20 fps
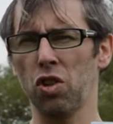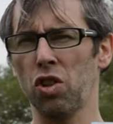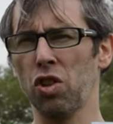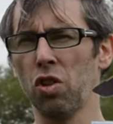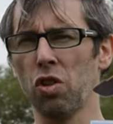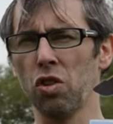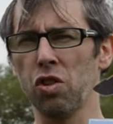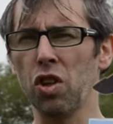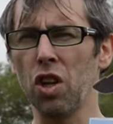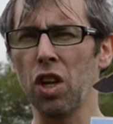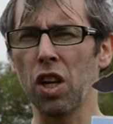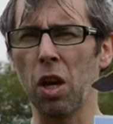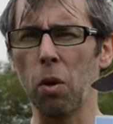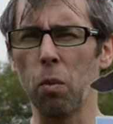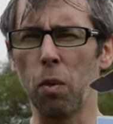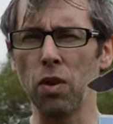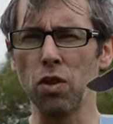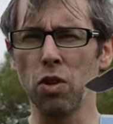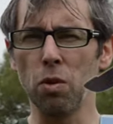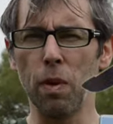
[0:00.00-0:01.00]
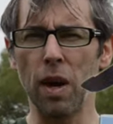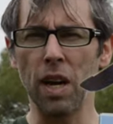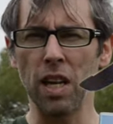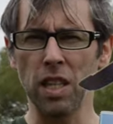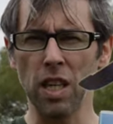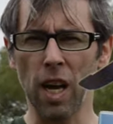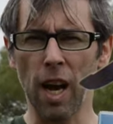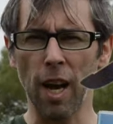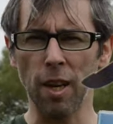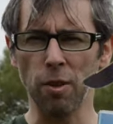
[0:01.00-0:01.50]
short taking one too many
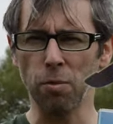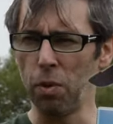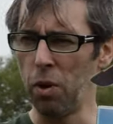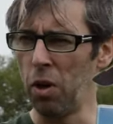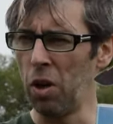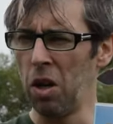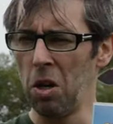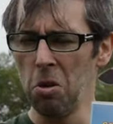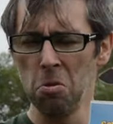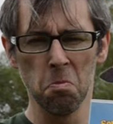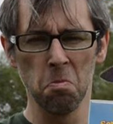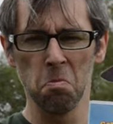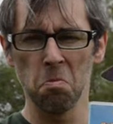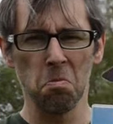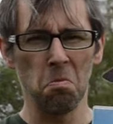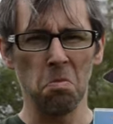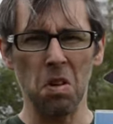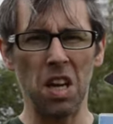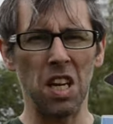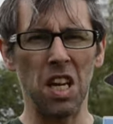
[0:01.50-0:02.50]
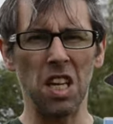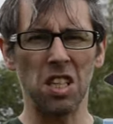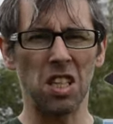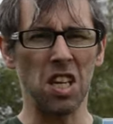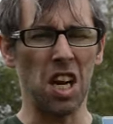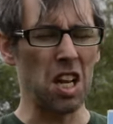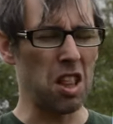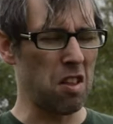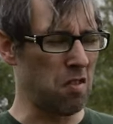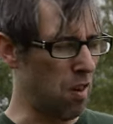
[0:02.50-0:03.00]
times, but I didn't
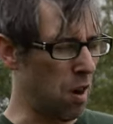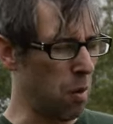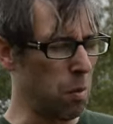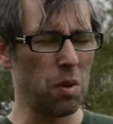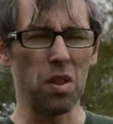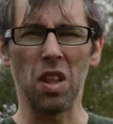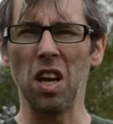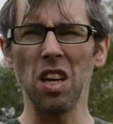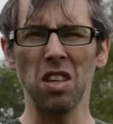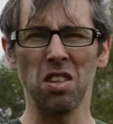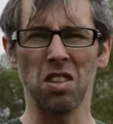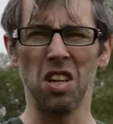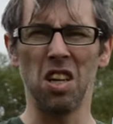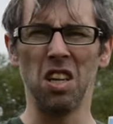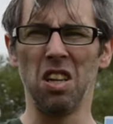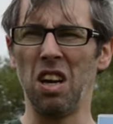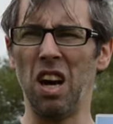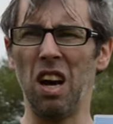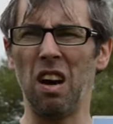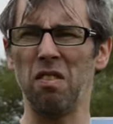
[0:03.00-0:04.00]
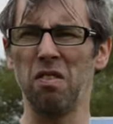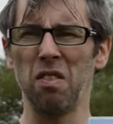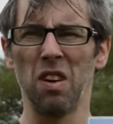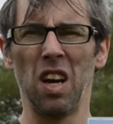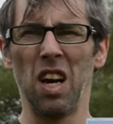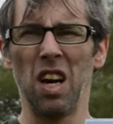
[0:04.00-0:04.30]
see anything wrong with this, and I've